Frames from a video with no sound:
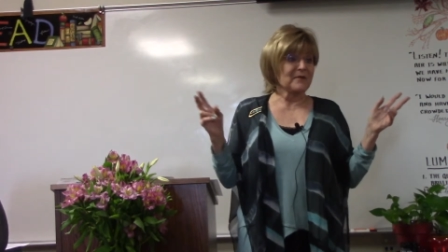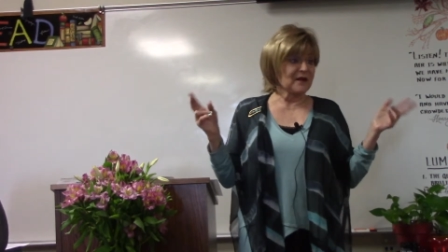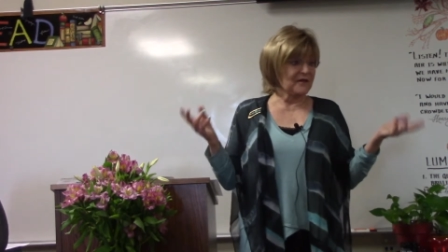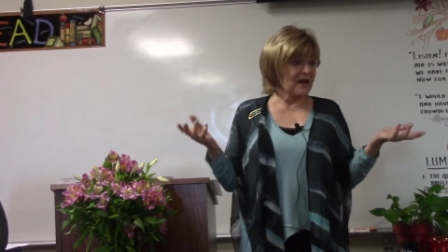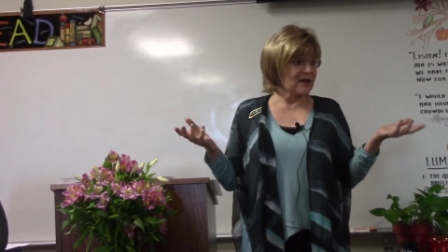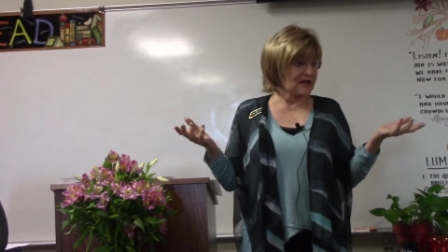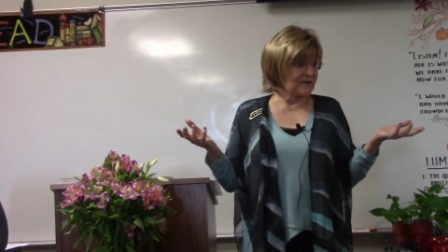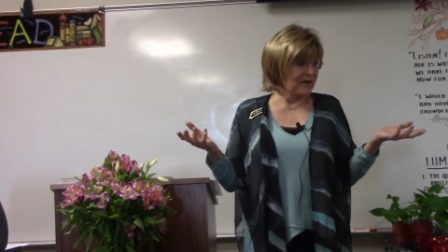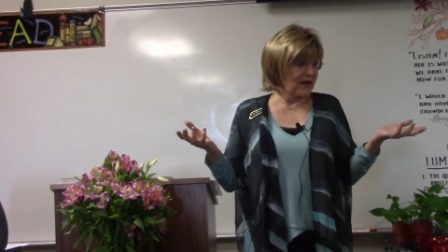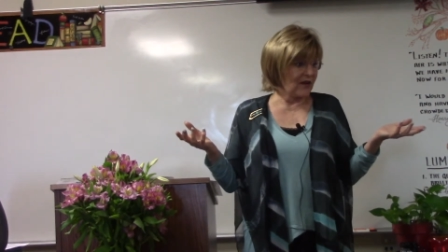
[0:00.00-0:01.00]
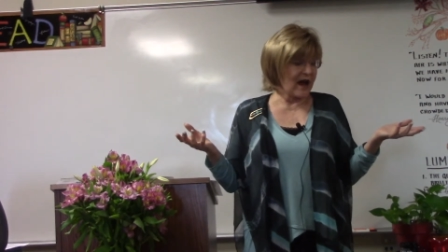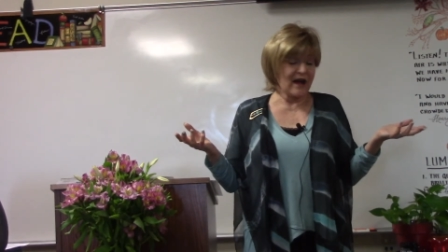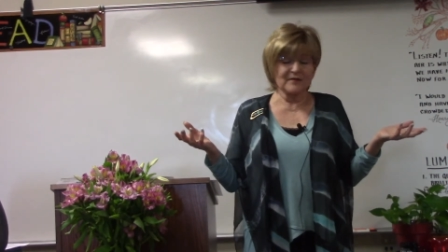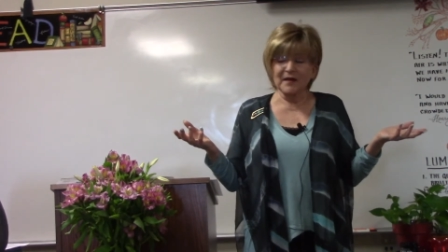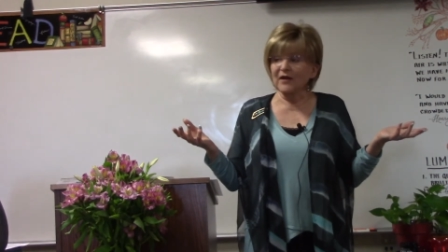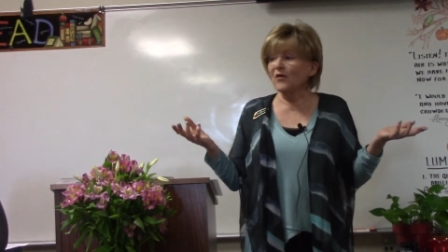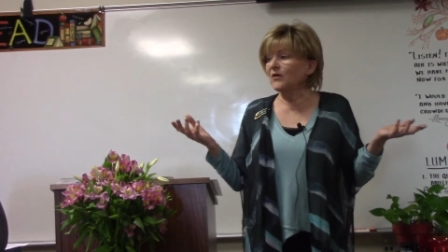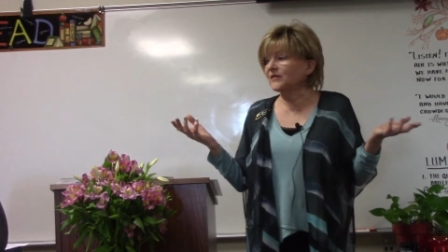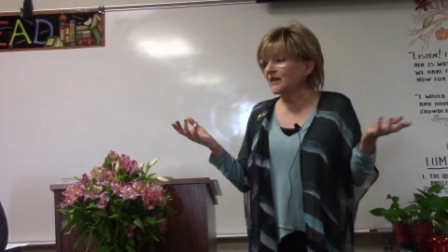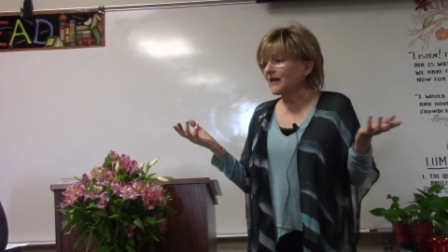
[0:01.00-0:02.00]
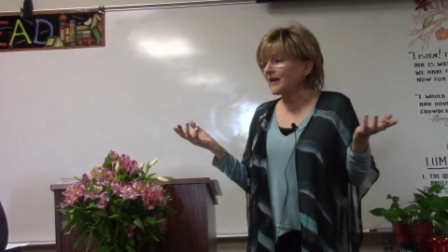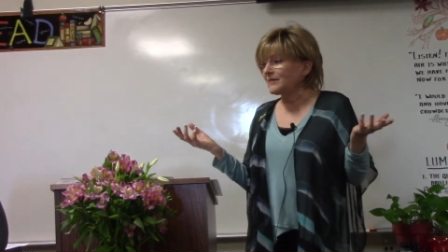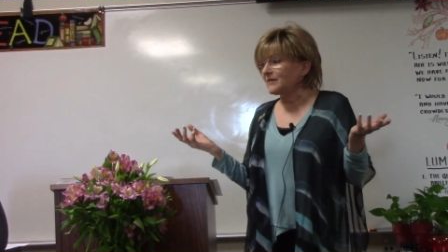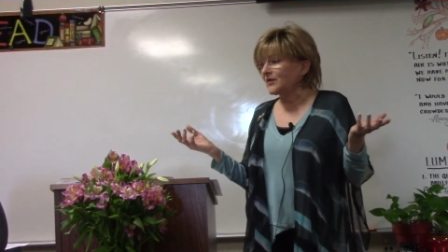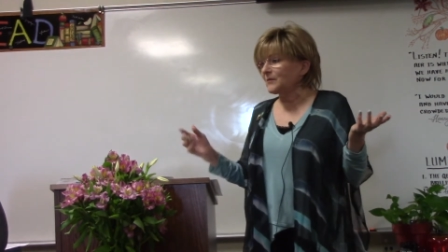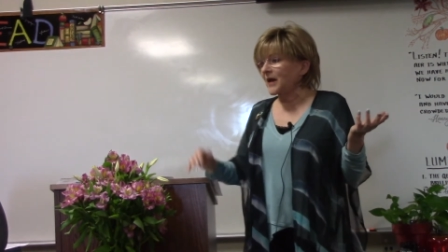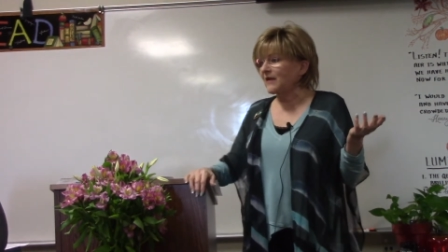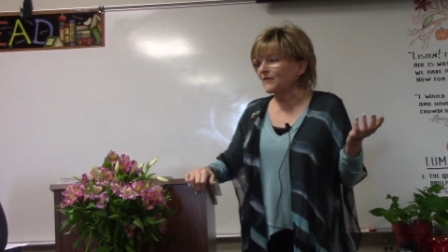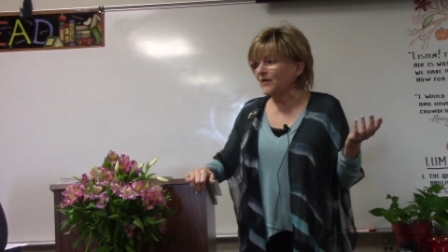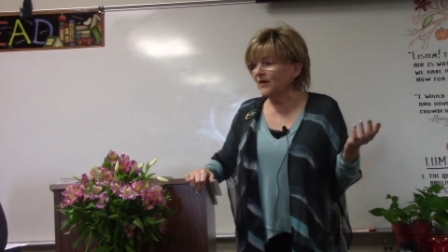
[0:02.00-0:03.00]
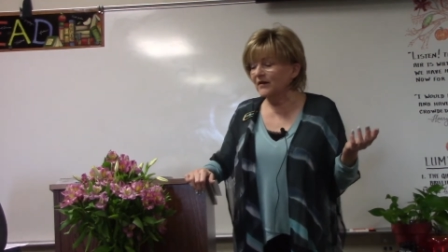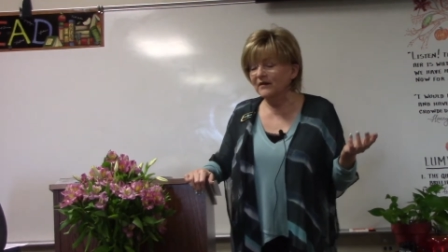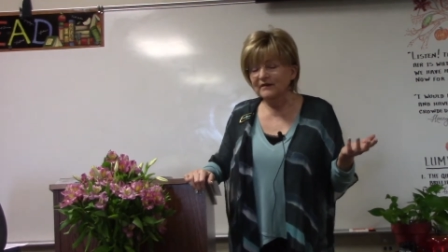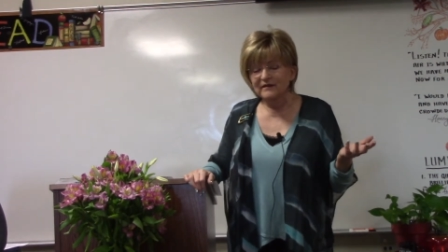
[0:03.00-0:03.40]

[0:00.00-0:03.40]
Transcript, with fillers: but if they could figure out how to make gold, then they could pay for their